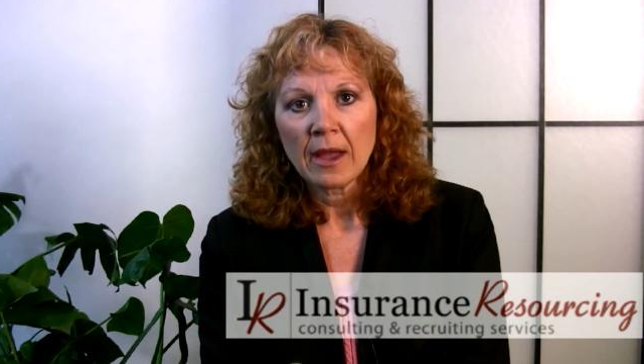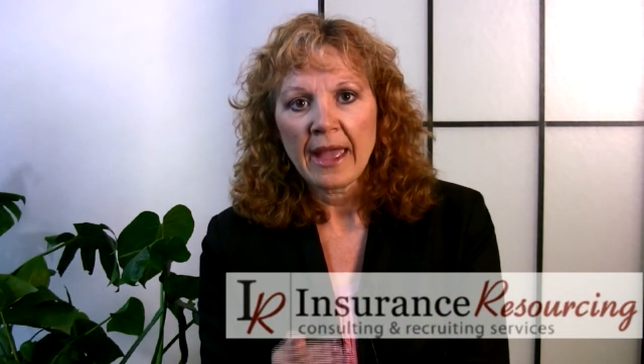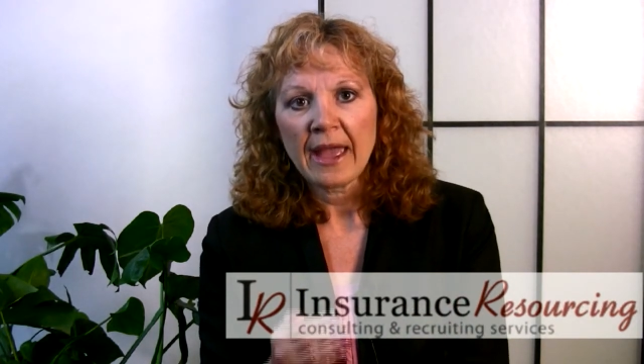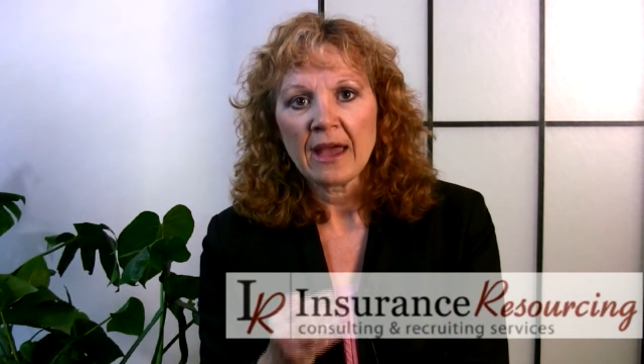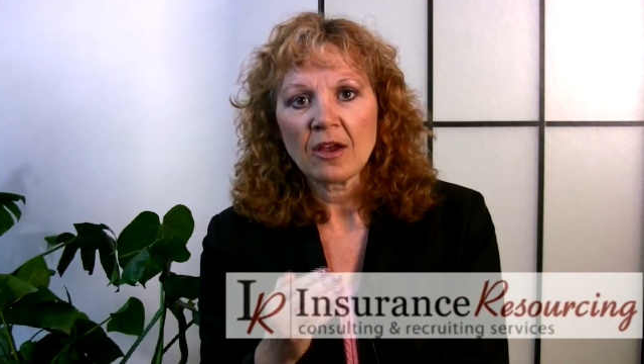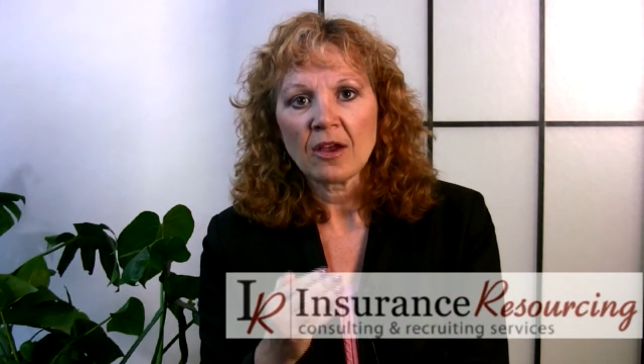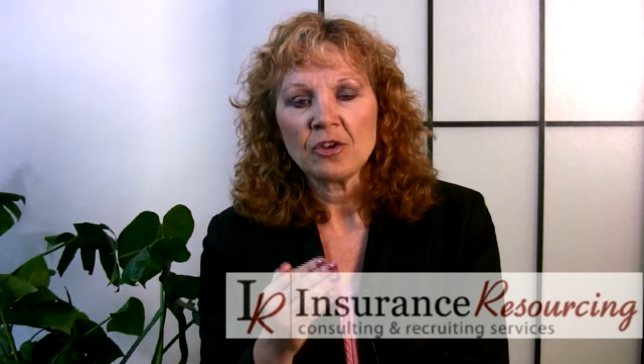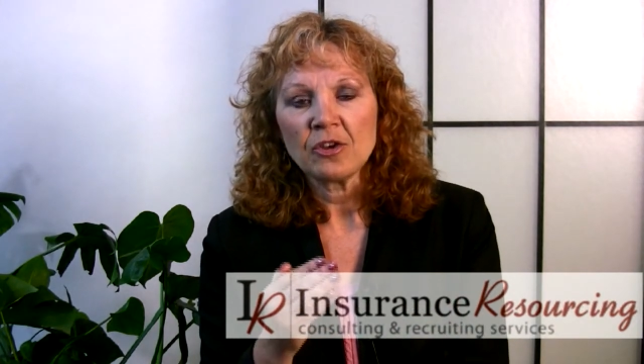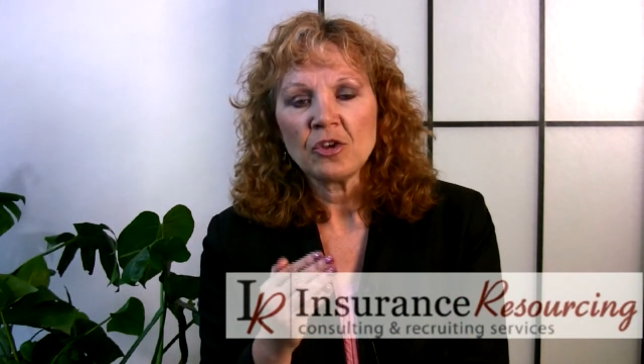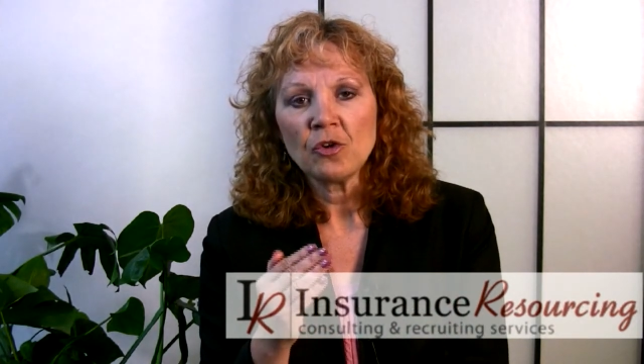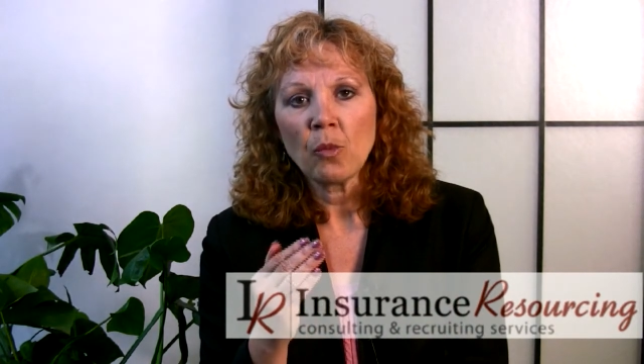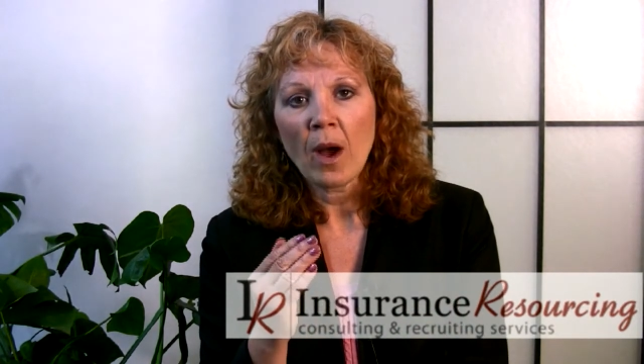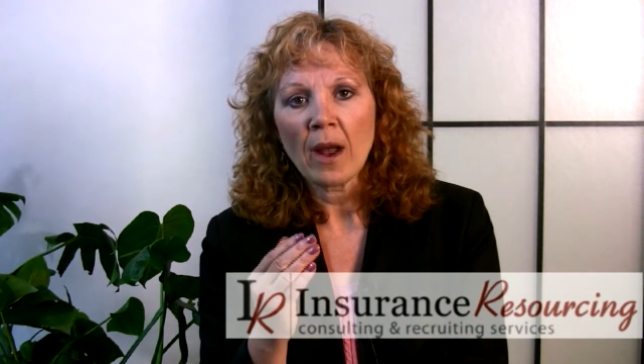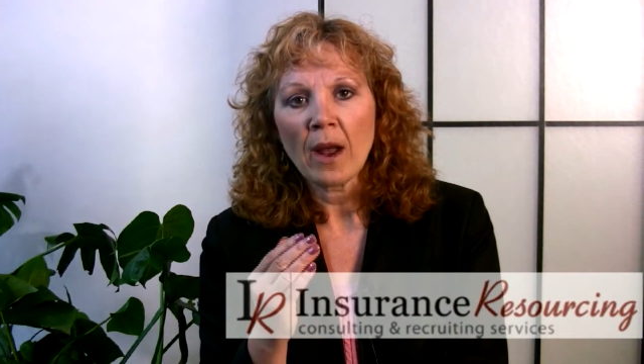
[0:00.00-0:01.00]
And are
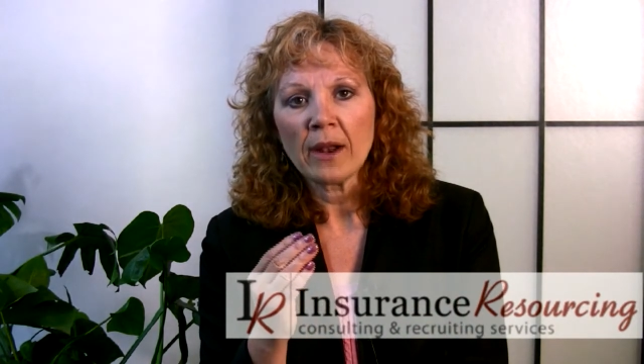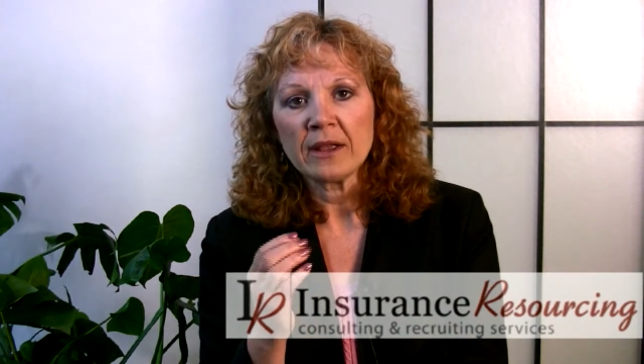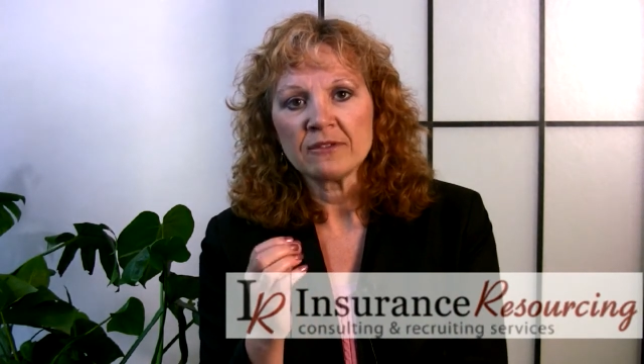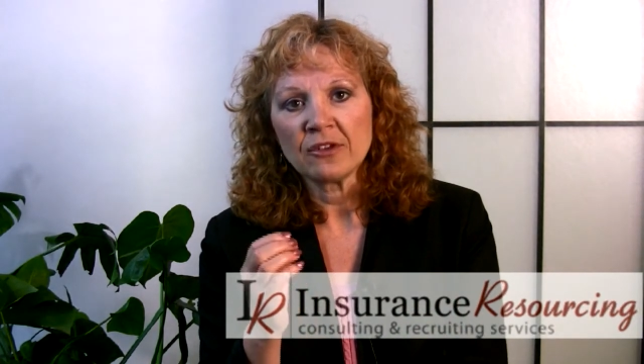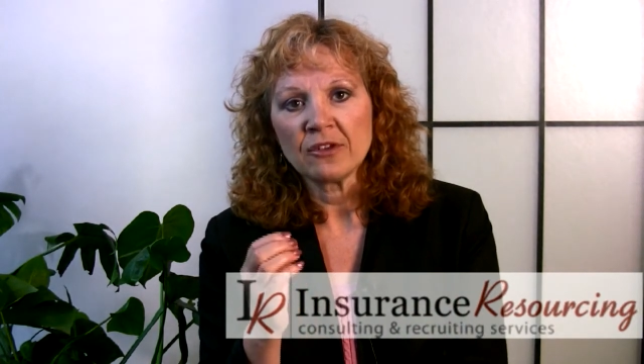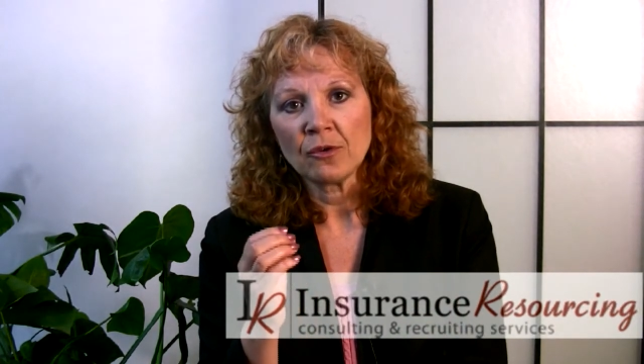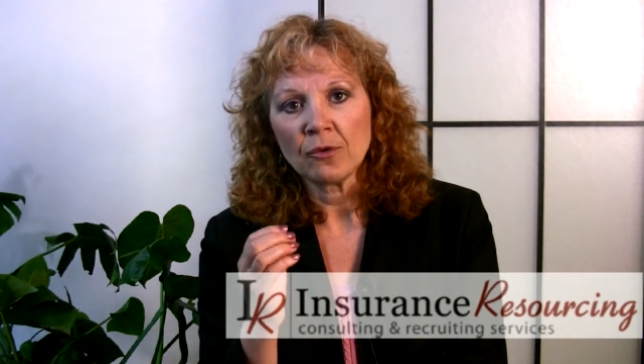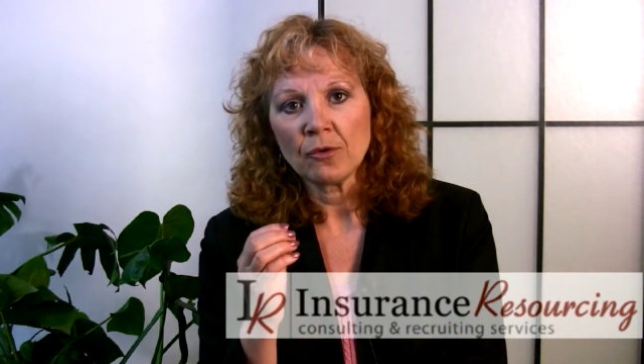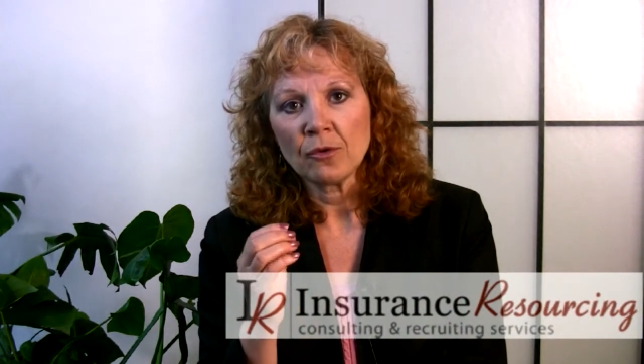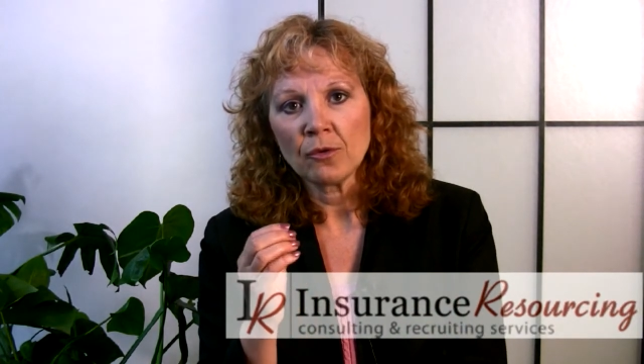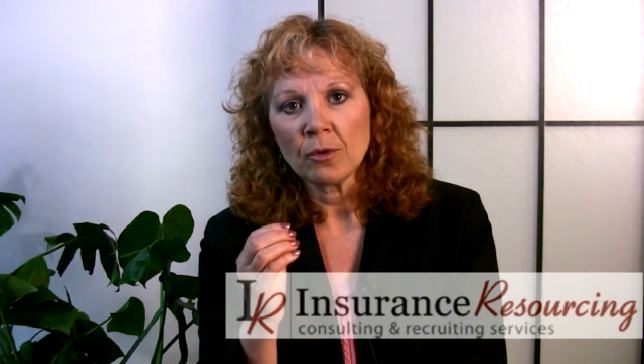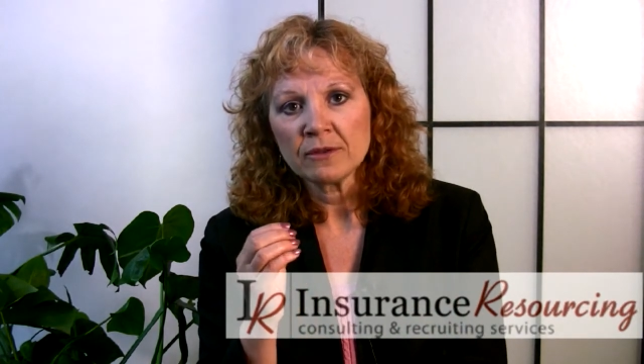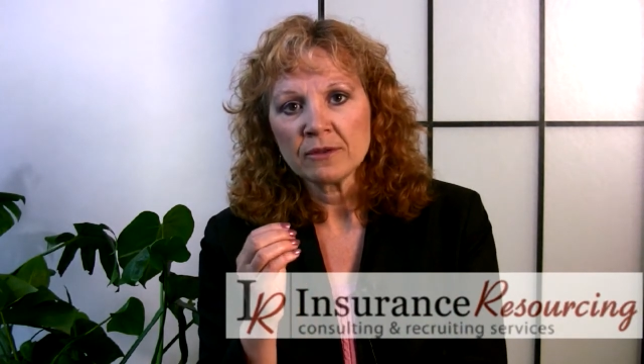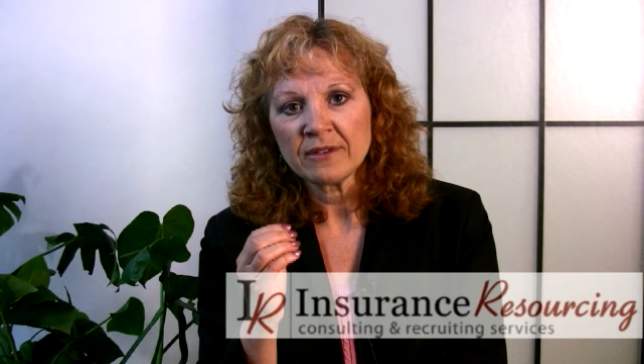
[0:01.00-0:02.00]
you wanting to